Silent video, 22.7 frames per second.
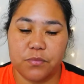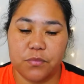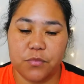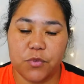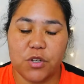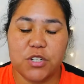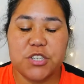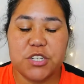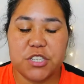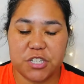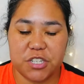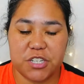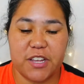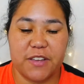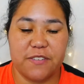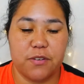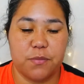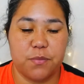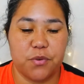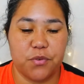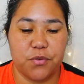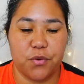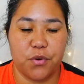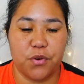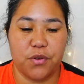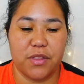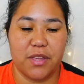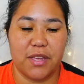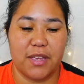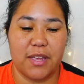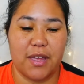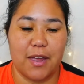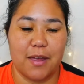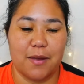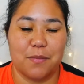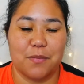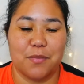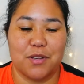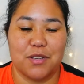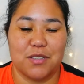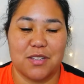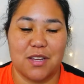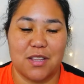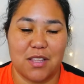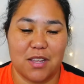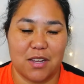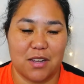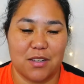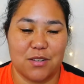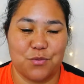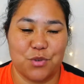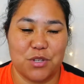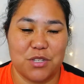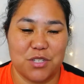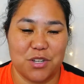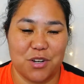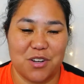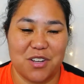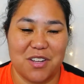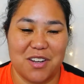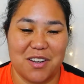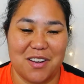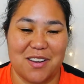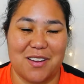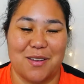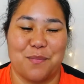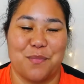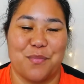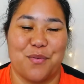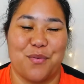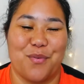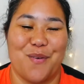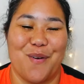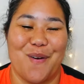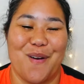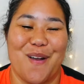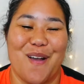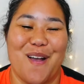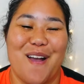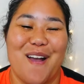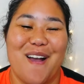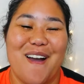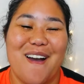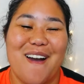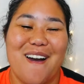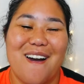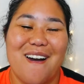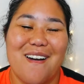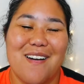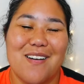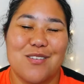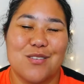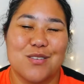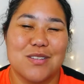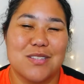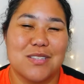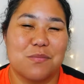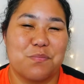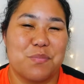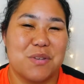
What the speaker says: actually she gave it before they came, because I think we started eating it before. It was